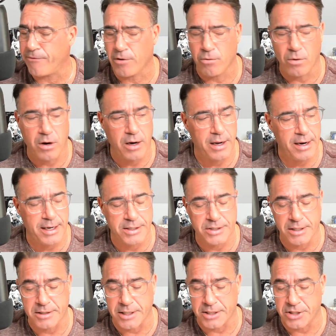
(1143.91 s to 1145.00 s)
for one, it's
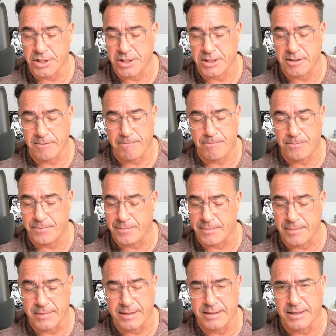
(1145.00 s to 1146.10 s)
just a
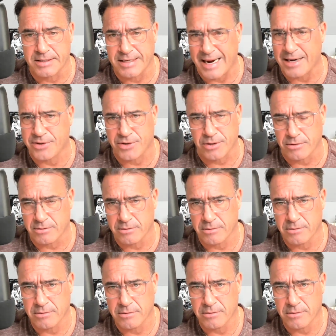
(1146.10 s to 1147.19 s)
disaster.
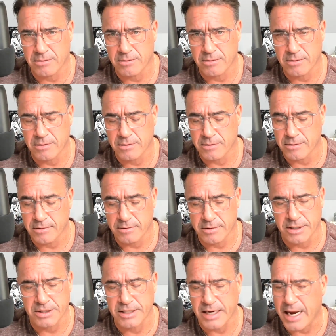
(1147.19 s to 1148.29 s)

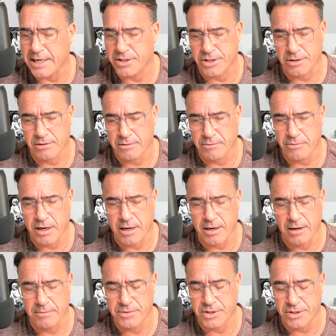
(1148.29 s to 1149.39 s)
Disaster when it
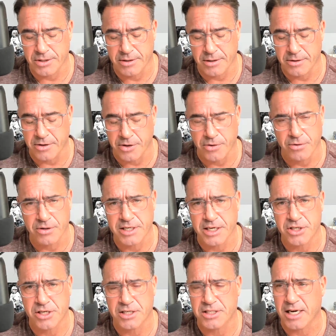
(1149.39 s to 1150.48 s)
comes to the
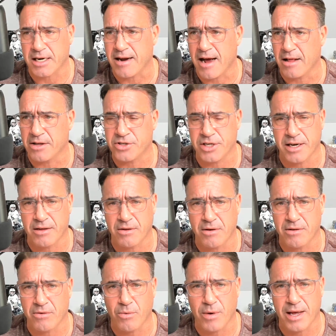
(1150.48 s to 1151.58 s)
utilization of technology and
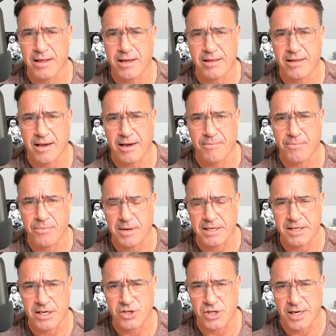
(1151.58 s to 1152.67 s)
the way that they can be
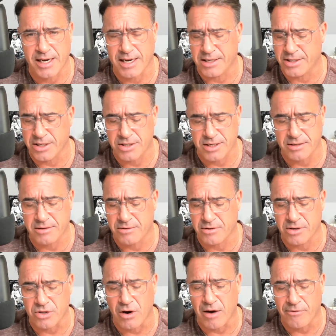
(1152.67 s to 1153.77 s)
teaching kids.
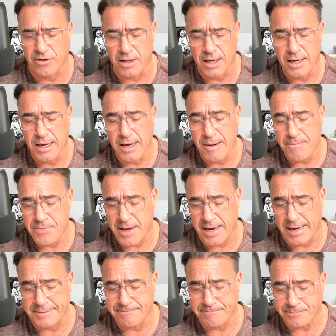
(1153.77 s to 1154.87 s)
It's awful.
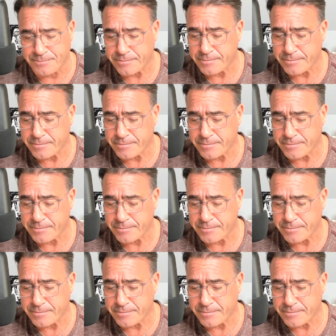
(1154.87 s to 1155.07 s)
And